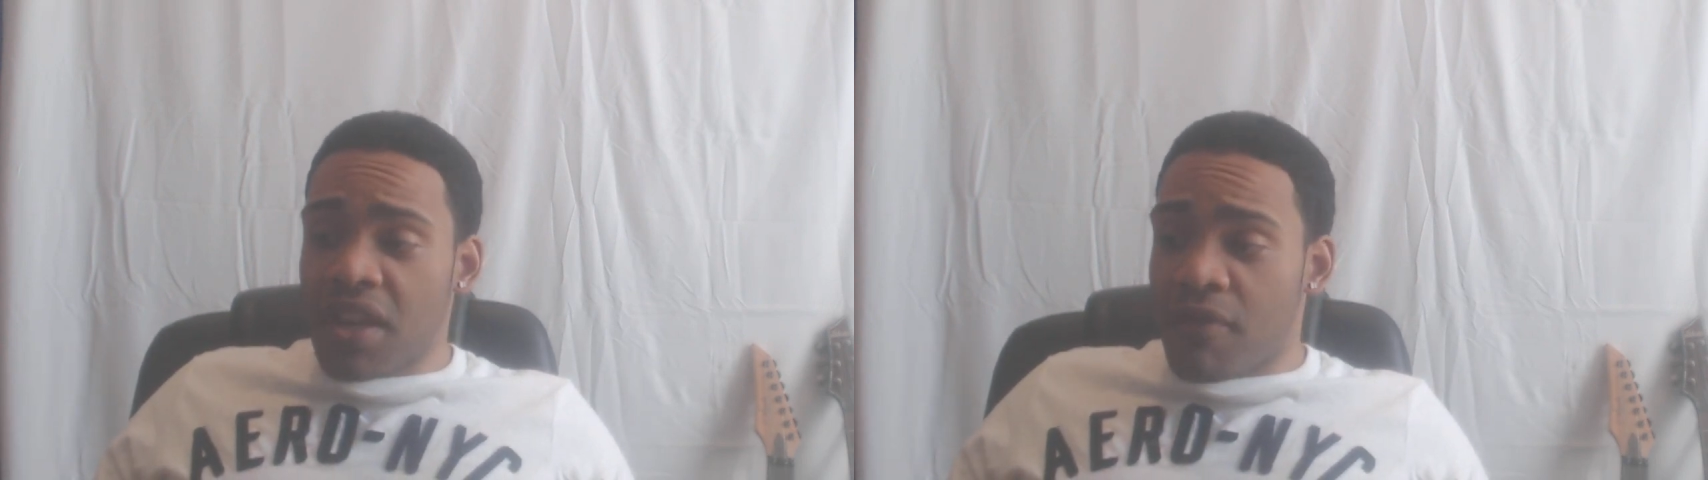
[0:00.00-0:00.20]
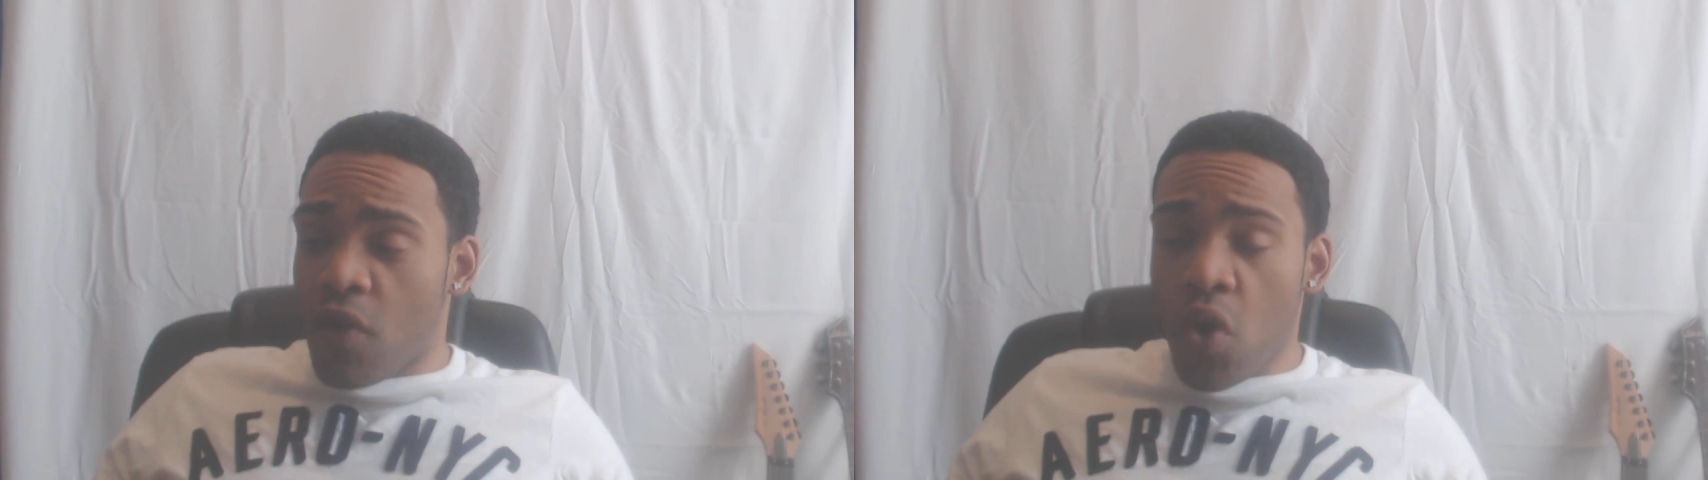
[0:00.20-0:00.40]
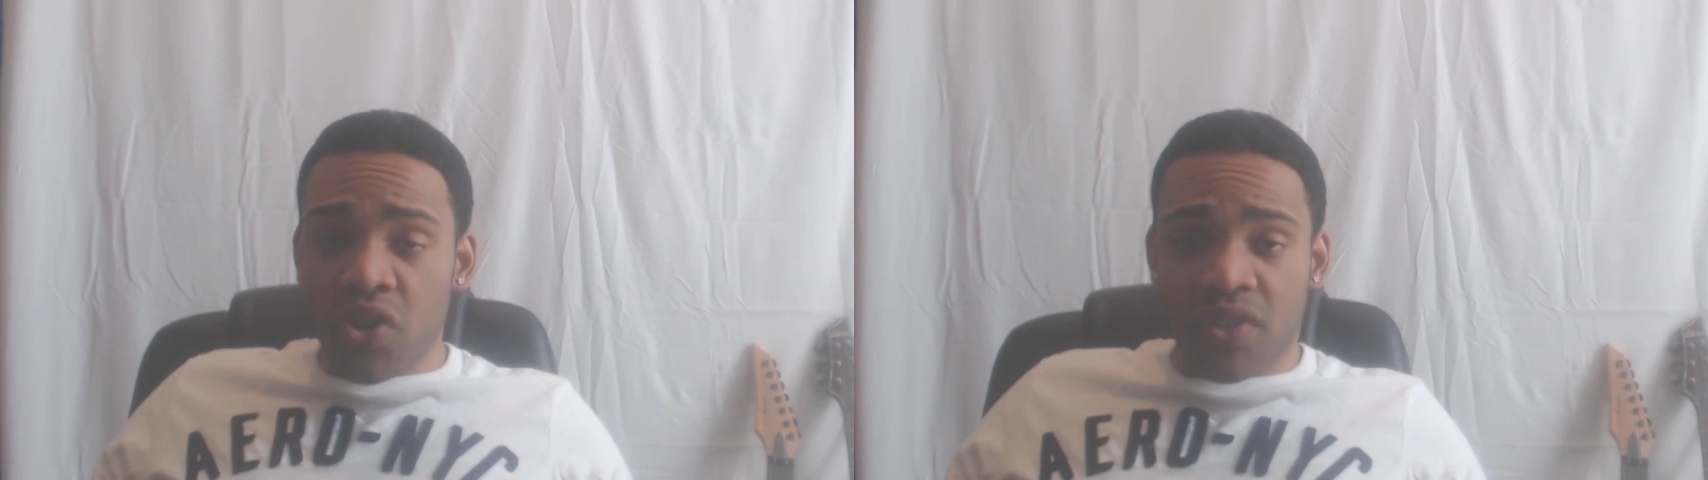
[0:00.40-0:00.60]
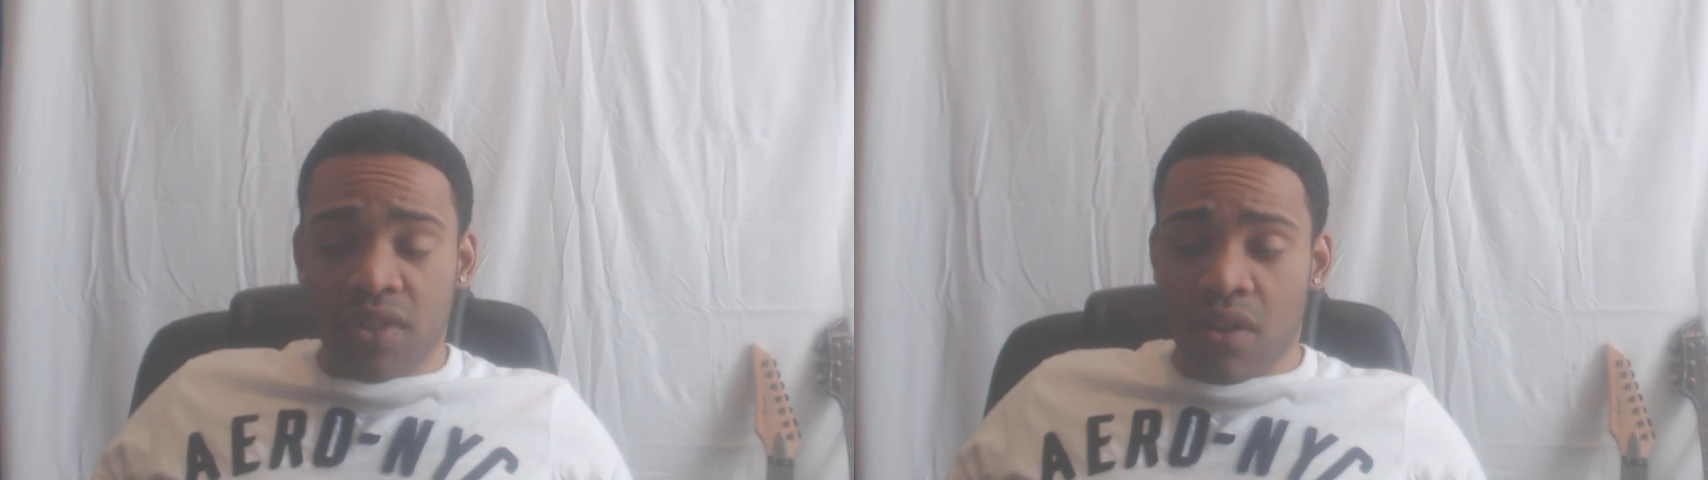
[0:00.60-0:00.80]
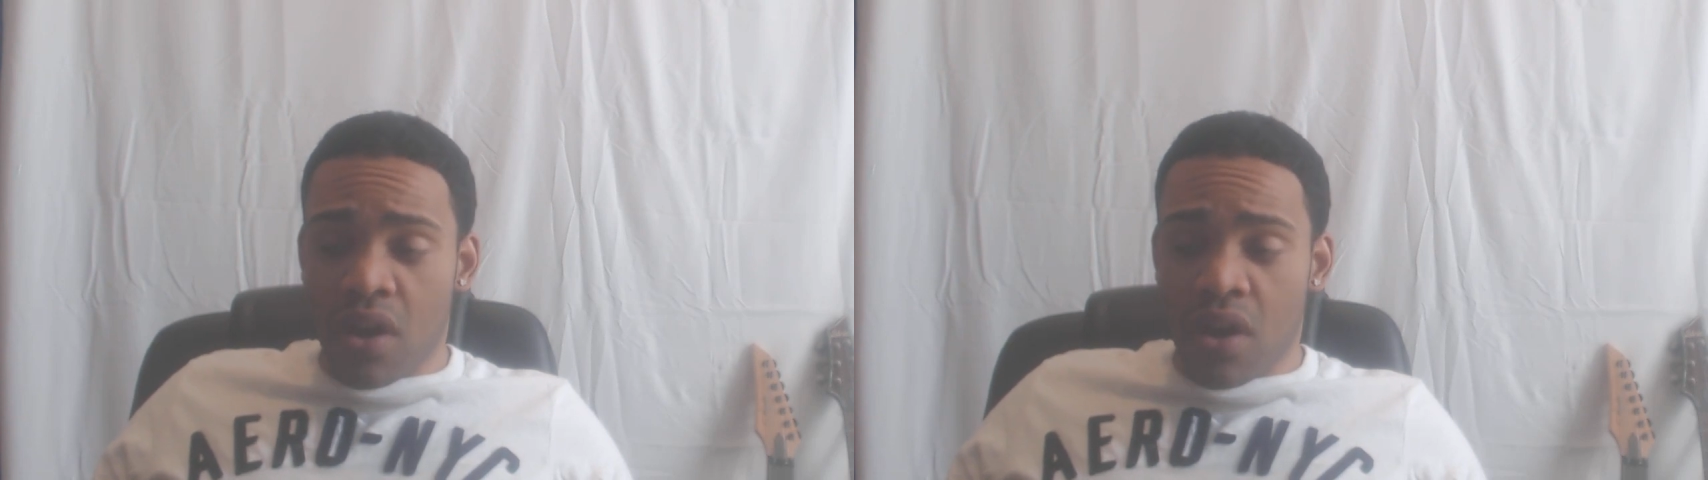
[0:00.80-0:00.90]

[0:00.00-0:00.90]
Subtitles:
divorce